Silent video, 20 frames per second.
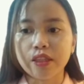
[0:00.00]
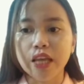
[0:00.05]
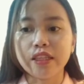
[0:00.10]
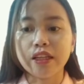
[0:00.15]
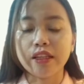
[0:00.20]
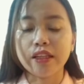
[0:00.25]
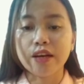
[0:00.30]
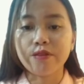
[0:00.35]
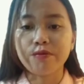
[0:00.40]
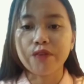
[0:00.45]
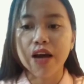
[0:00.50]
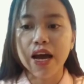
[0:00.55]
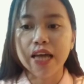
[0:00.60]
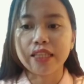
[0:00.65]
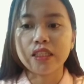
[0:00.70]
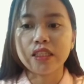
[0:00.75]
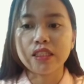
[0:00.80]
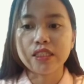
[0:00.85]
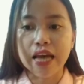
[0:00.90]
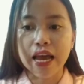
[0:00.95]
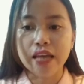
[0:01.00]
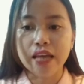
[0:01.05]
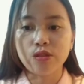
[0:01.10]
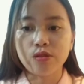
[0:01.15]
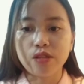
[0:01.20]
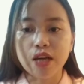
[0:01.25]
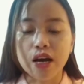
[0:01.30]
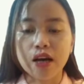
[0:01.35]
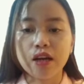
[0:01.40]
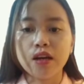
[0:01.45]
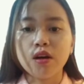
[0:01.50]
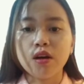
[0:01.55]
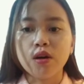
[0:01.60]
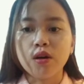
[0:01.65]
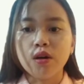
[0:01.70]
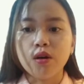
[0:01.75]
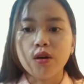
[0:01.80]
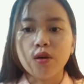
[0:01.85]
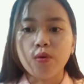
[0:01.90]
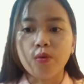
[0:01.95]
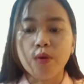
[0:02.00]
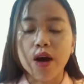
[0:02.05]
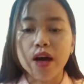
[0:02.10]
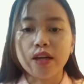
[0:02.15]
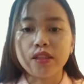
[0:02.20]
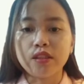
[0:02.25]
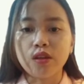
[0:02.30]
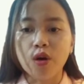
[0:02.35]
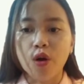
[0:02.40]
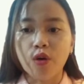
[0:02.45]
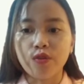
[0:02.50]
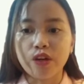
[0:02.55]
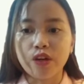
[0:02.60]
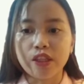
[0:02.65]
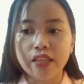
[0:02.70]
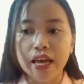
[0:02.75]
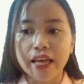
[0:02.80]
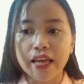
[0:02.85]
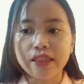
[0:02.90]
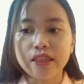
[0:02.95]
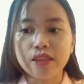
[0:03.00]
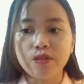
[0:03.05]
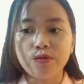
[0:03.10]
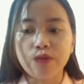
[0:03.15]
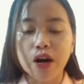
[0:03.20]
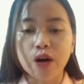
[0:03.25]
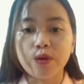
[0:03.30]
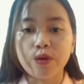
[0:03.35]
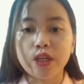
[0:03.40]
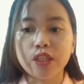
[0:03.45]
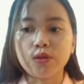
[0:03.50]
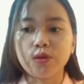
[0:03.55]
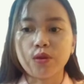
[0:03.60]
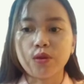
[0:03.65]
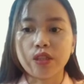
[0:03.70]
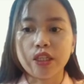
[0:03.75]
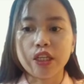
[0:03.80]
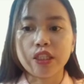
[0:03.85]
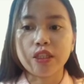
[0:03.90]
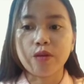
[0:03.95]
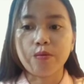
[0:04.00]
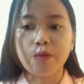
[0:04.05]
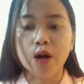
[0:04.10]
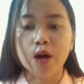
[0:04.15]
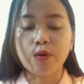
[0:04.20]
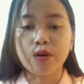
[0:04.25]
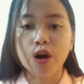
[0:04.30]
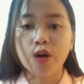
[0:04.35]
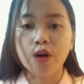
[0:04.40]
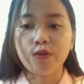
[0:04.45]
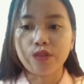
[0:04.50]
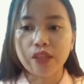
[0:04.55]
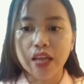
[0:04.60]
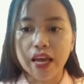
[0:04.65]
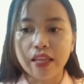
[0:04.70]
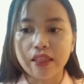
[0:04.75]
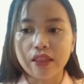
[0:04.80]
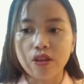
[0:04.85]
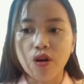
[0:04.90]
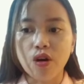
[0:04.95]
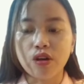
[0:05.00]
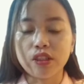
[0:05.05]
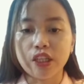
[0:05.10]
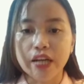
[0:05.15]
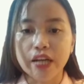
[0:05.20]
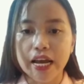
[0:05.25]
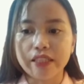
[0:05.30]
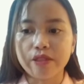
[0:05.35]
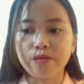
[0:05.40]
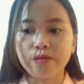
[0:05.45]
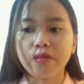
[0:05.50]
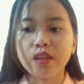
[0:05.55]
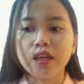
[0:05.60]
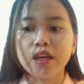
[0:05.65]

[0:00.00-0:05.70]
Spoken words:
Take the left hand side to the 1 over 10 power to clear the power of 10 on the right.